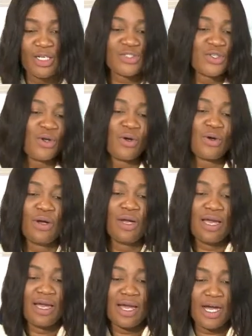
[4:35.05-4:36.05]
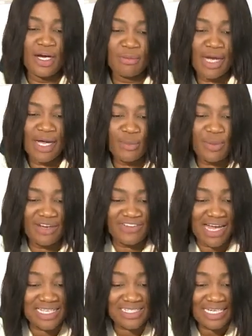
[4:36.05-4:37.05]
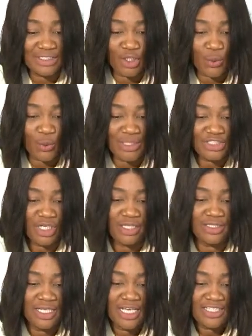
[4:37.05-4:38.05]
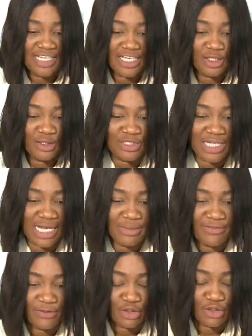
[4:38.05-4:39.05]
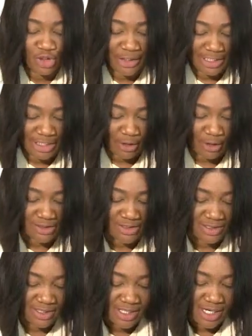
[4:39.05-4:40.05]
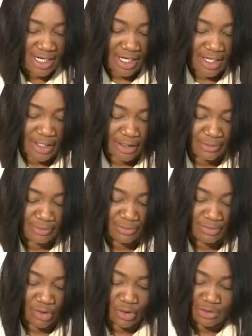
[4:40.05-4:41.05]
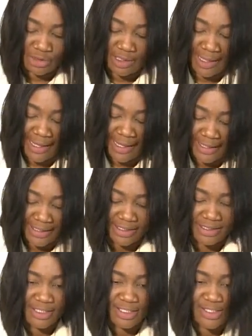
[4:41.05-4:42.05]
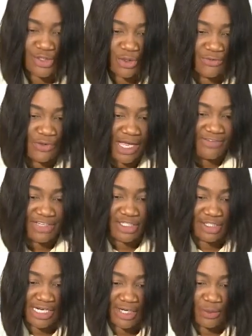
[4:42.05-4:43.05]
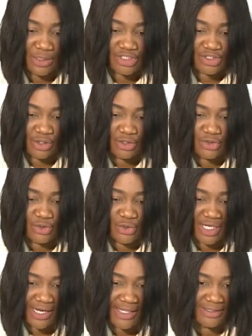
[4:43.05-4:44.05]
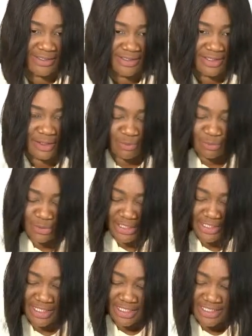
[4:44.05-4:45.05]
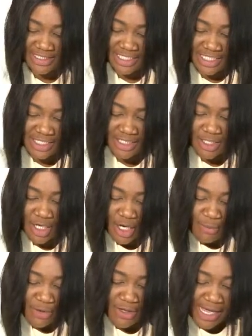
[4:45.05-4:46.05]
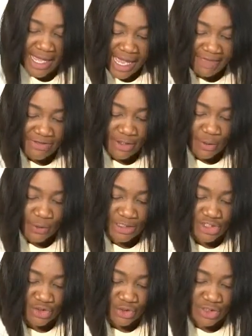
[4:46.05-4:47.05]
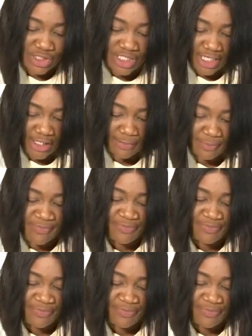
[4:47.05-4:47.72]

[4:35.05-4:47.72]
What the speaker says: So I hope I've answered your question. Thank you, Dami, for joining us online. So if you have any other question, you can bring it in. But I have a question here.